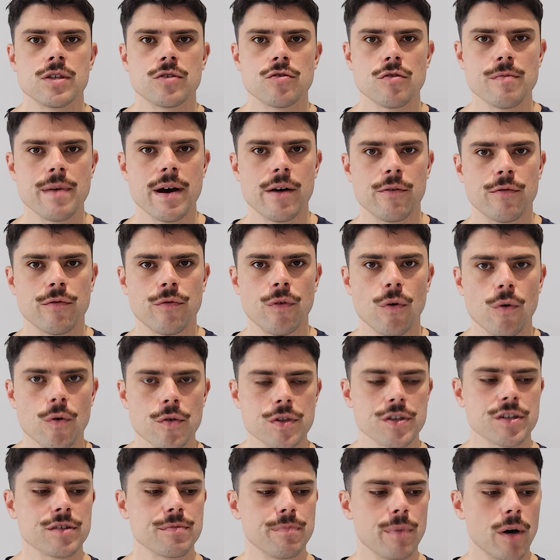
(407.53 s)
to about
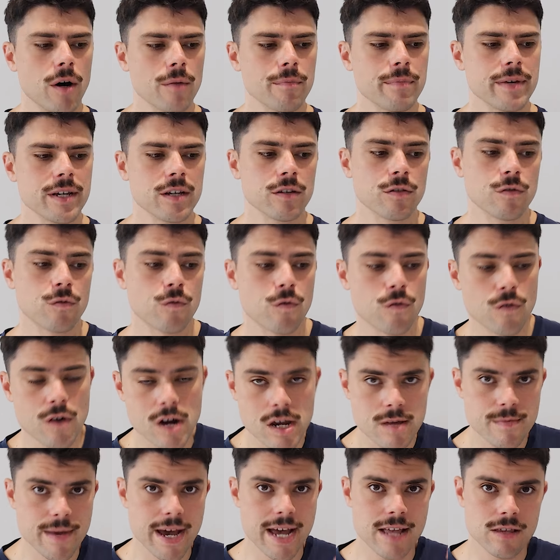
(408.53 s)
fourth spot because
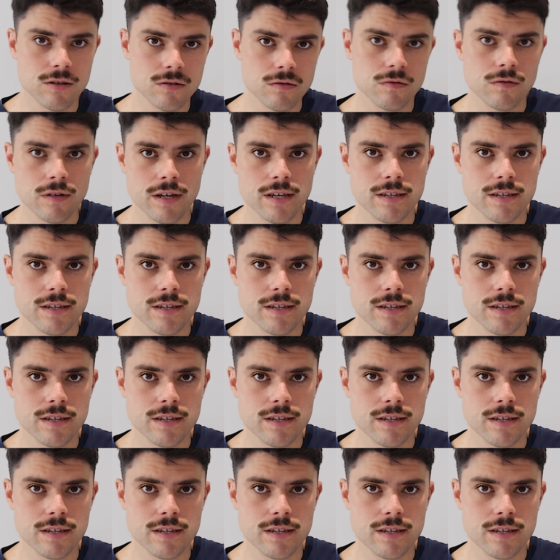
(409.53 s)
Fremantle